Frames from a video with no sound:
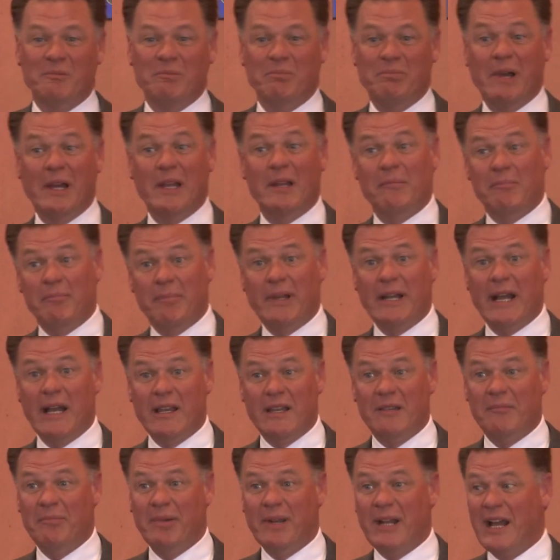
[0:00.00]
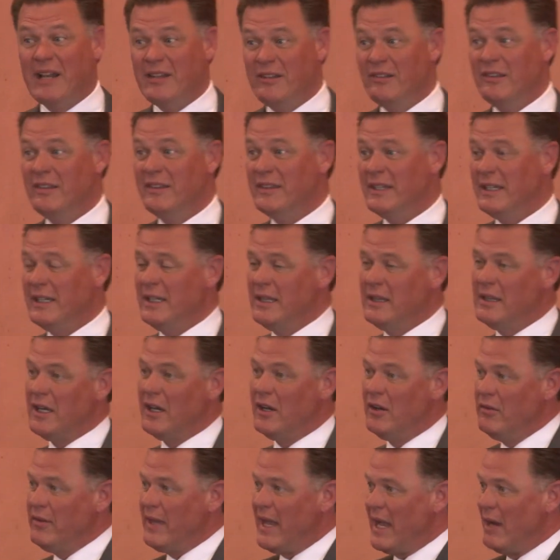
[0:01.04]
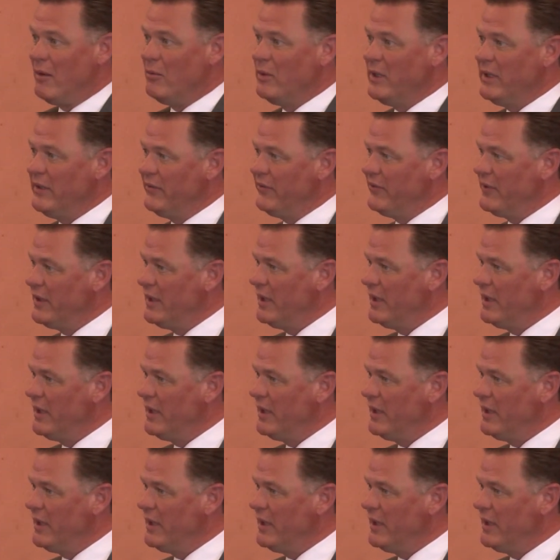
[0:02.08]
But I do think, though, that we've